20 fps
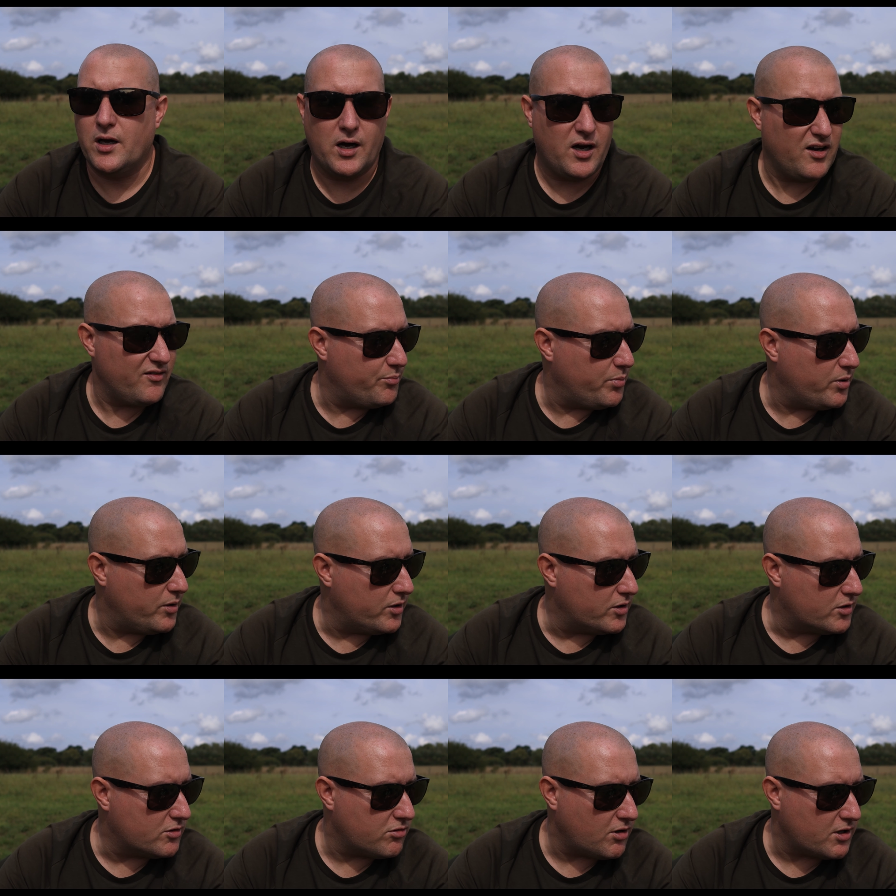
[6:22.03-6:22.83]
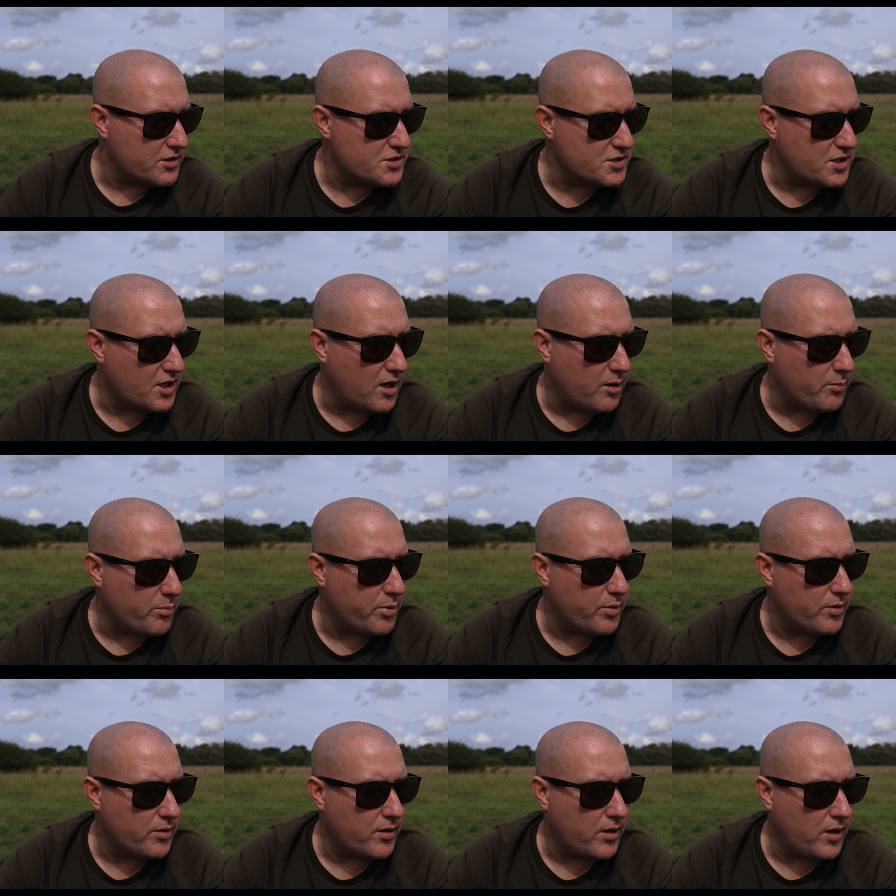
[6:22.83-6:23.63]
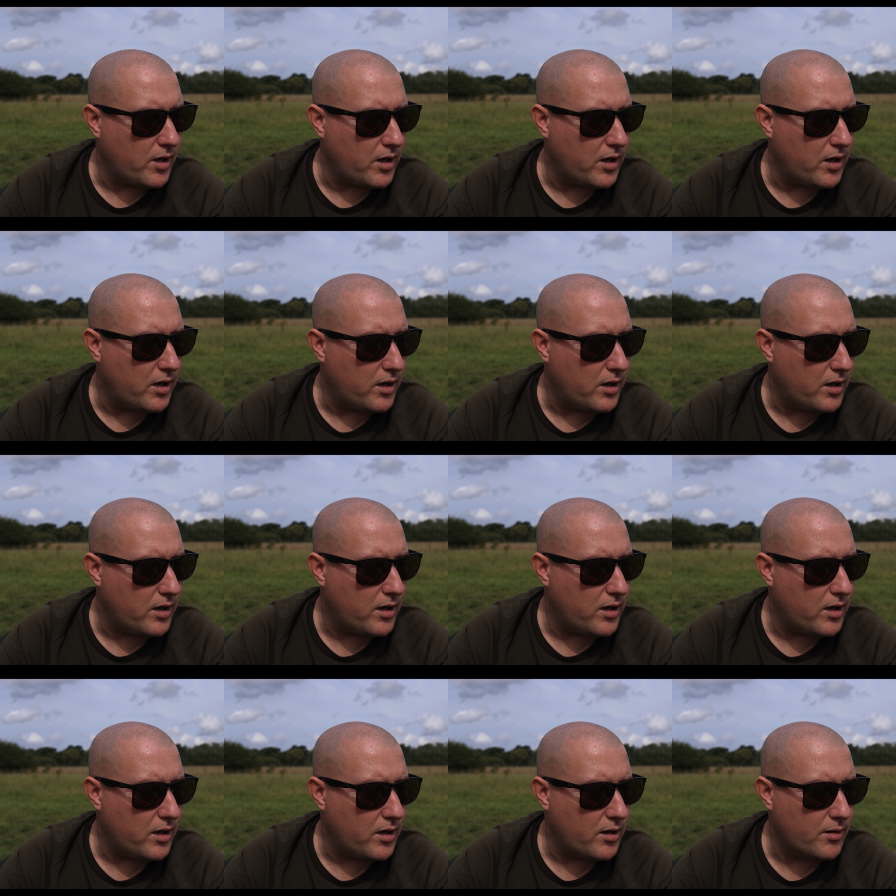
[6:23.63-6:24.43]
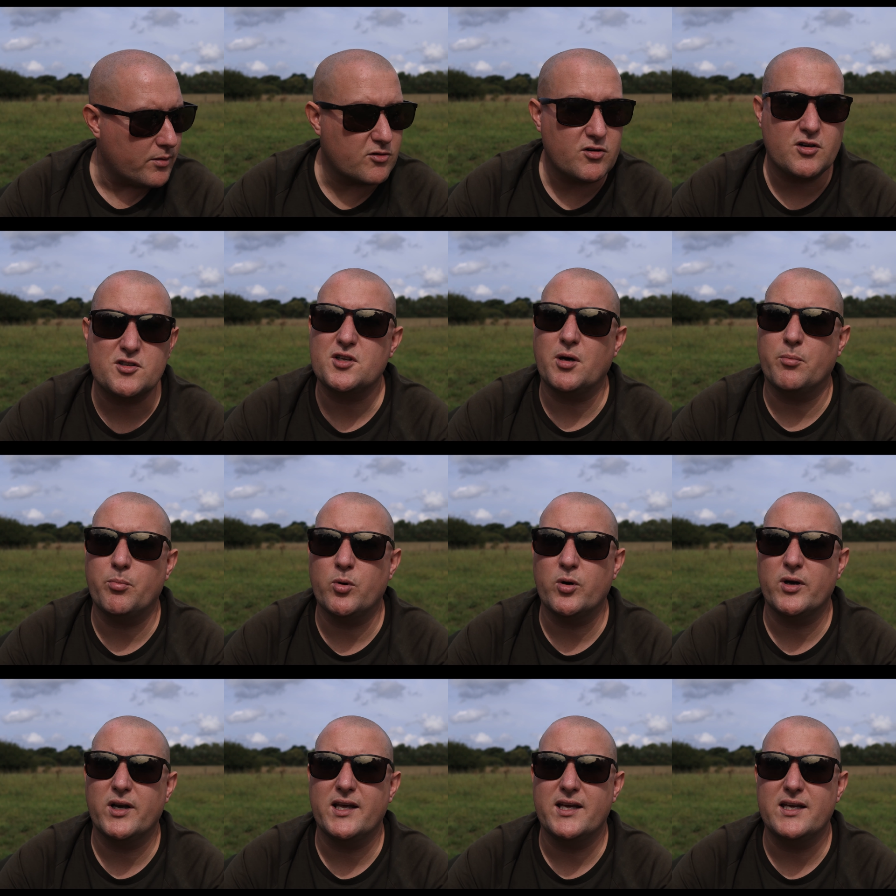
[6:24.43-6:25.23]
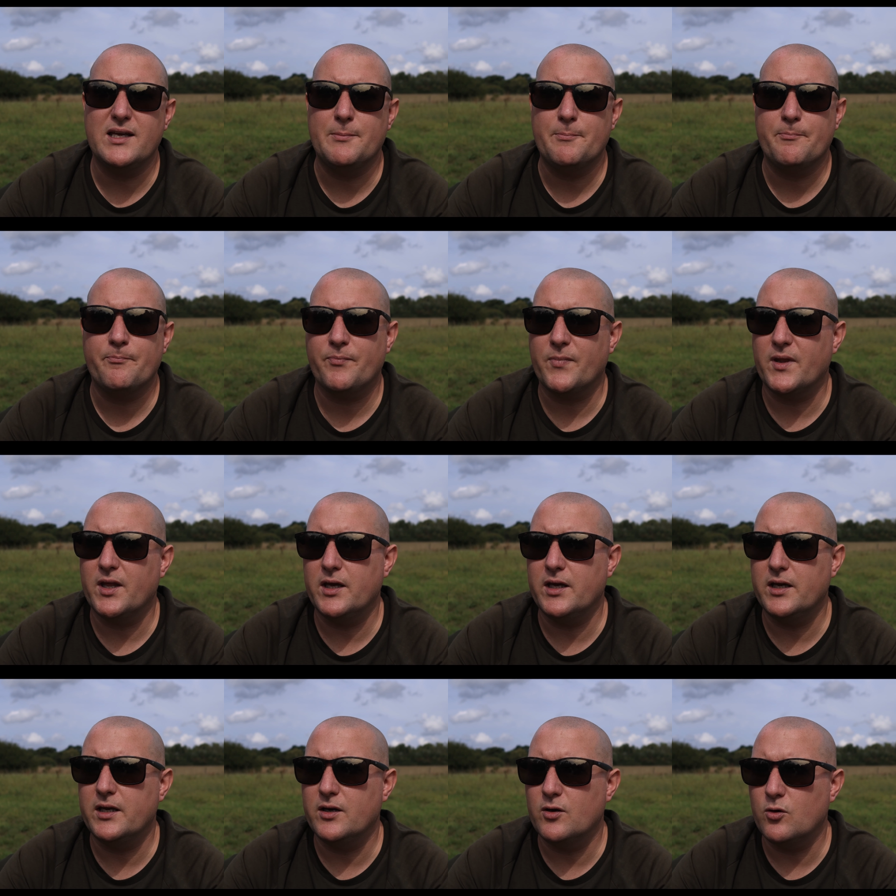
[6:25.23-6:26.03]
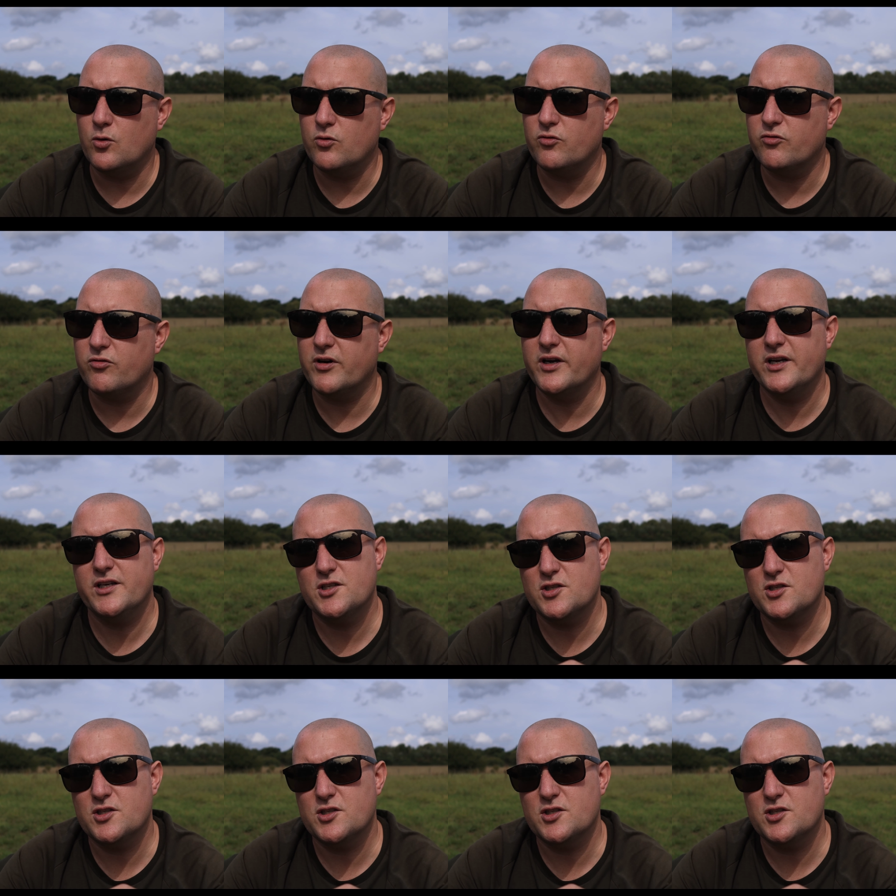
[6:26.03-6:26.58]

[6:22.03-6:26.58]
I've put crushed up boilie in all 3.